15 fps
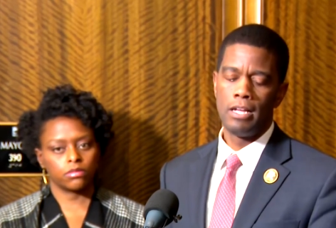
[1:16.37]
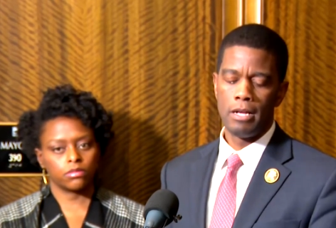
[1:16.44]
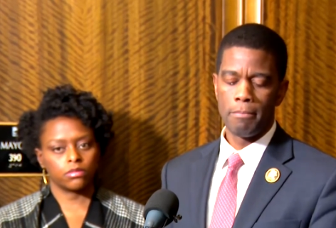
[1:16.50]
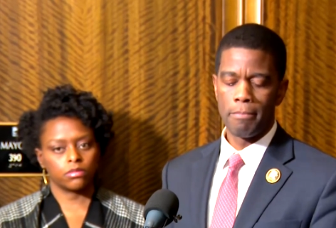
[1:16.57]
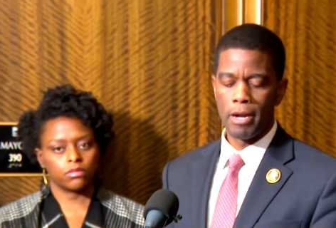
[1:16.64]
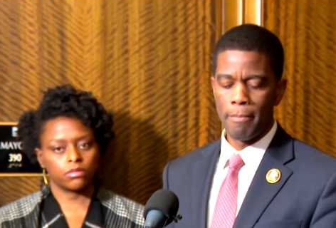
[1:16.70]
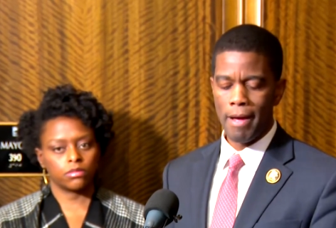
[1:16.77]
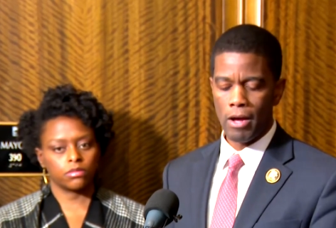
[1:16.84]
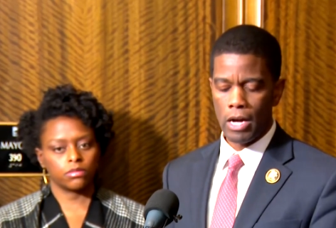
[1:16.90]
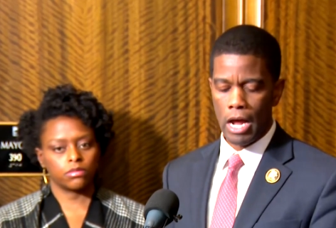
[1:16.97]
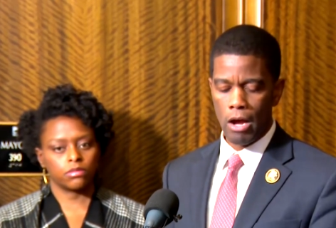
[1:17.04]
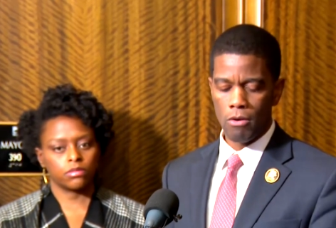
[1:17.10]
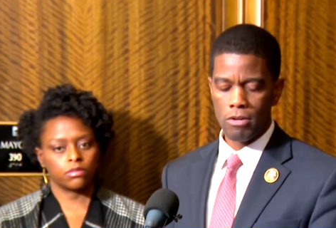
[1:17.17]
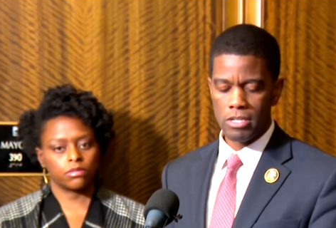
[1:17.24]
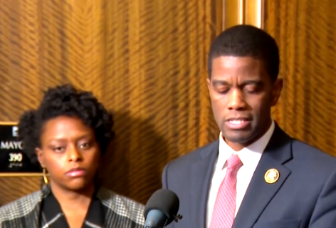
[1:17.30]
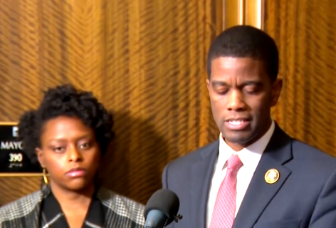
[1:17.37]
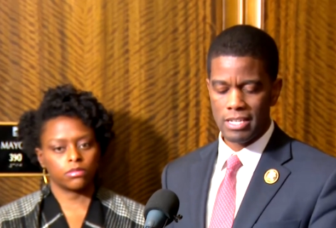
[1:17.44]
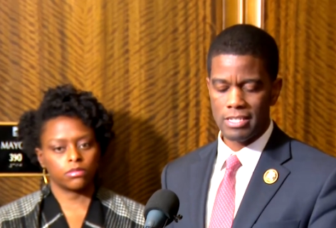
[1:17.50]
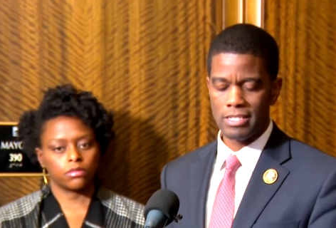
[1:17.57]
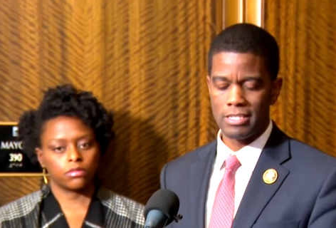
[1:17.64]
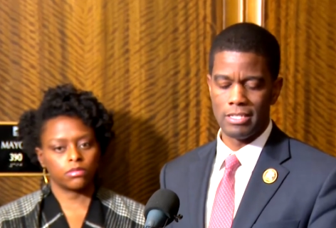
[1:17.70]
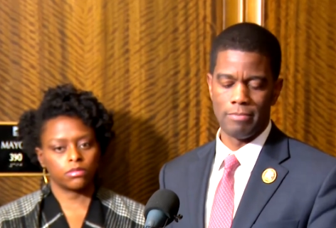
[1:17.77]
Speaker 1: but about our
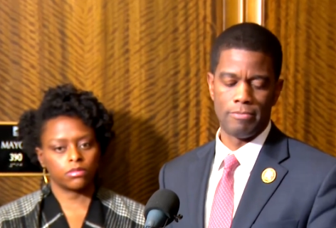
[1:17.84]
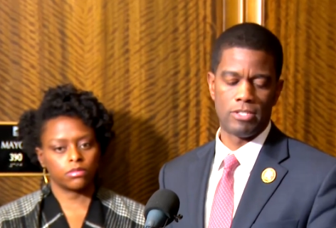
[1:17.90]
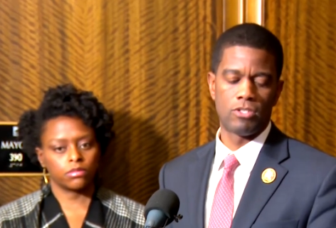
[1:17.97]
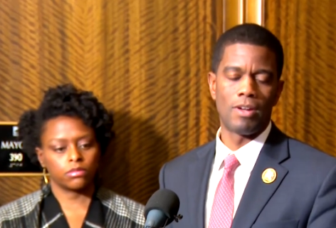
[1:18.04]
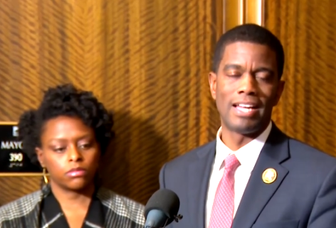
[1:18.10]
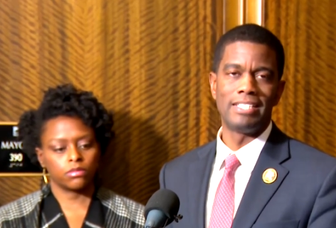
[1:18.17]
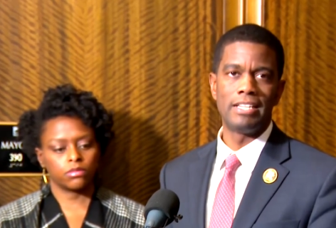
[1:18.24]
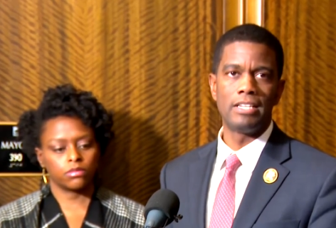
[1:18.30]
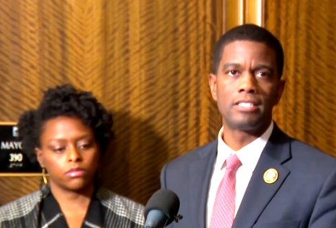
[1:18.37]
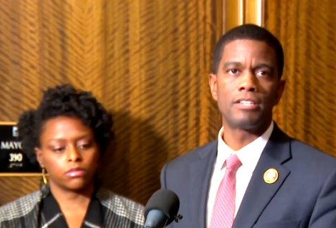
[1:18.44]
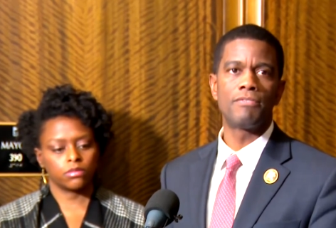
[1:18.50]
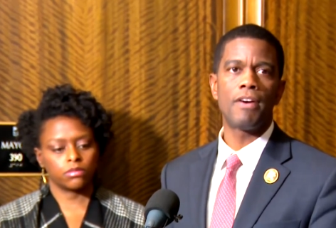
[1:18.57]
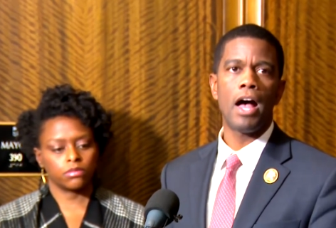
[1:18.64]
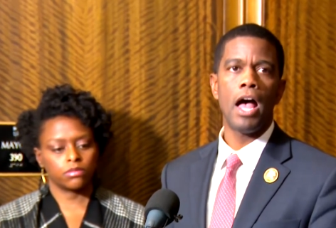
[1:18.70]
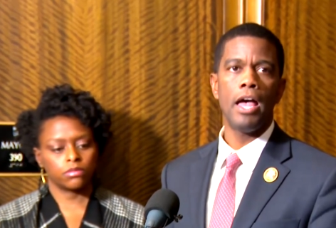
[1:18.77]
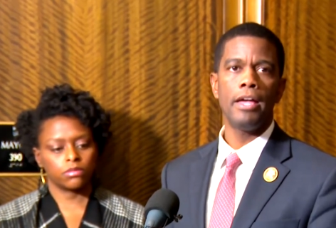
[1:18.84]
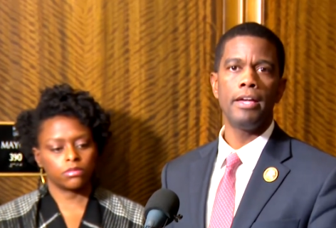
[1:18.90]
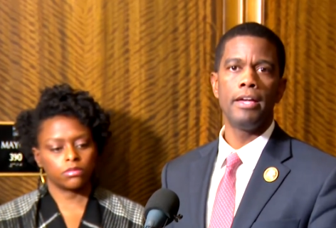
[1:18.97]
systems to identify,